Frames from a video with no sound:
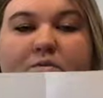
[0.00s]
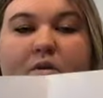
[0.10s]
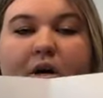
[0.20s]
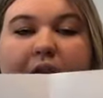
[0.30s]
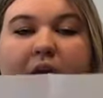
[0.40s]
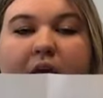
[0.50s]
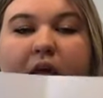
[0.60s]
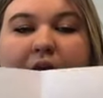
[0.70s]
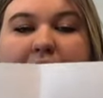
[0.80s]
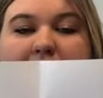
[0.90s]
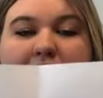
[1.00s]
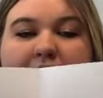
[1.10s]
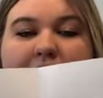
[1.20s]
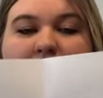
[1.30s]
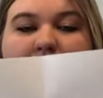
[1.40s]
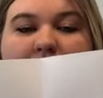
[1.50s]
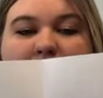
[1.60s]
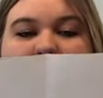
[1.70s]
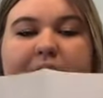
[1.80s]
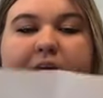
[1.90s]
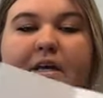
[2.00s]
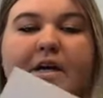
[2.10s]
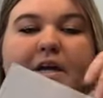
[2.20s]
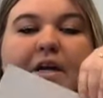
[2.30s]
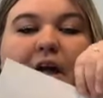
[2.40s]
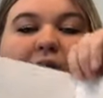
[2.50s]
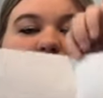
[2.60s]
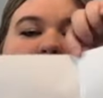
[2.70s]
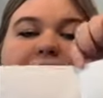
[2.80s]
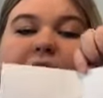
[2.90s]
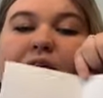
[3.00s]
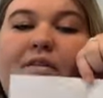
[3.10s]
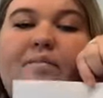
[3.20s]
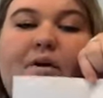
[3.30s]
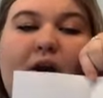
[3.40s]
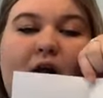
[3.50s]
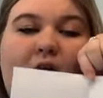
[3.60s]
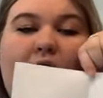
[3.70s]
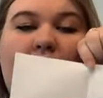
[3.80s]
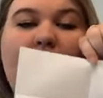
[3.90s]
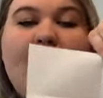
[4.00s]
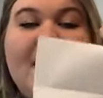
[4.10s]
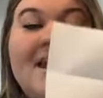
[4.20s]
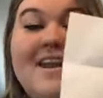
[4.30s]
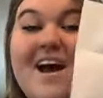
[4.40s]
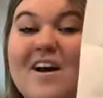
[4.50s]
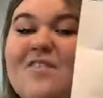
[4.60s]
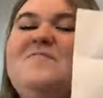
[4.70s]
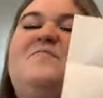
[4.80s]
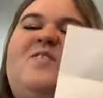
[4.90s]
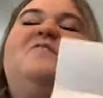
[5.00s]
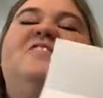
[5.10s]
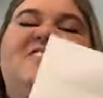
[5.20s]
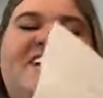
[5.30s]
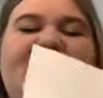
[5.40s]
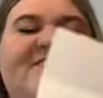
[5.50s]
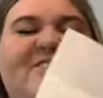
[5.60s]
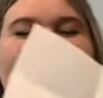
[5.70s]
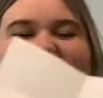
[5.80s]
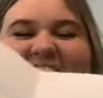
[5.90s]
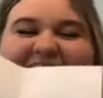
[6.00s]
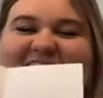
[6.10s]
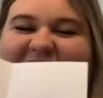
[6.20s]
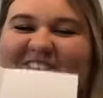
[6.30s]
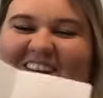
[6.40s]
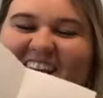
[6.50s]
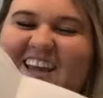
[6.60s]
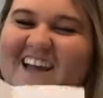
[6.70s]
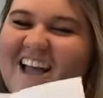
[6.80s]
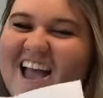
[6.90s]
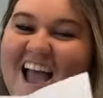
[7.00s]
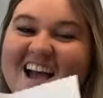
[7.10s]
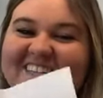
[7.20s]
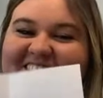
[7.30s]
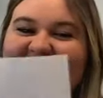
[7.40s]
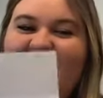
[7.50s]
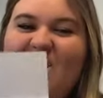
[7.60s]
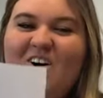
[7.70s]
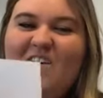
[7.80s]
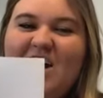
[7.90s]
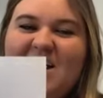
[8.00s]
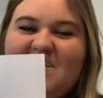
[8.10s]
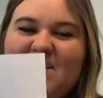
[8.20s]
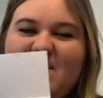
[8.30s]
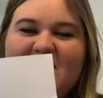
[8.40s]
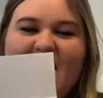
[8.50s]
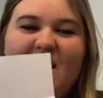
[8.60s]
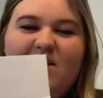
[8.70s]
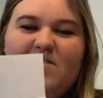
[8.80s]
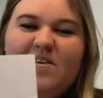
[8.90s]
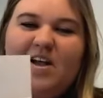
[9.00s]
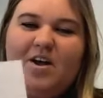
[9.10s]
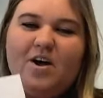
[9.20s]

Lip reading: one here, and one down the middle. Now we're ready for the activity. So now